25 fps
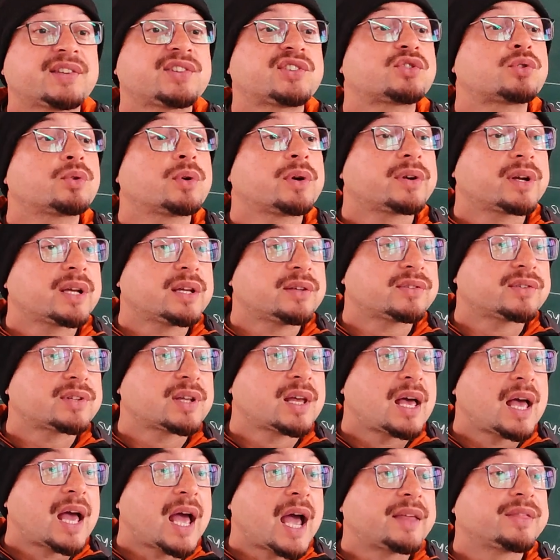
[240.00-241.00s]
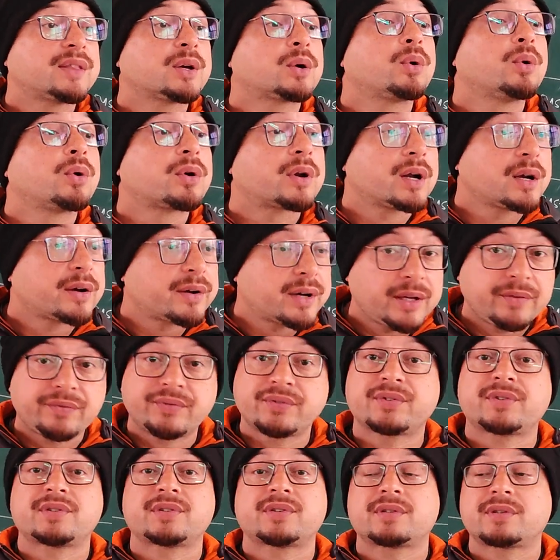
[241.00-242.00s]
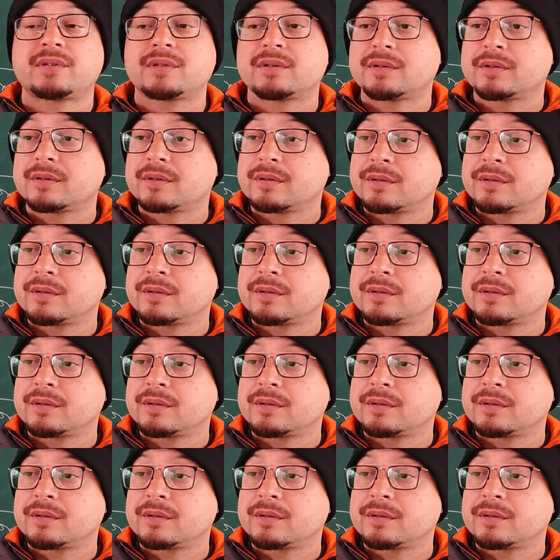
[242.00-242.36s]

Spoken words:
estuaries, and the coral reefs.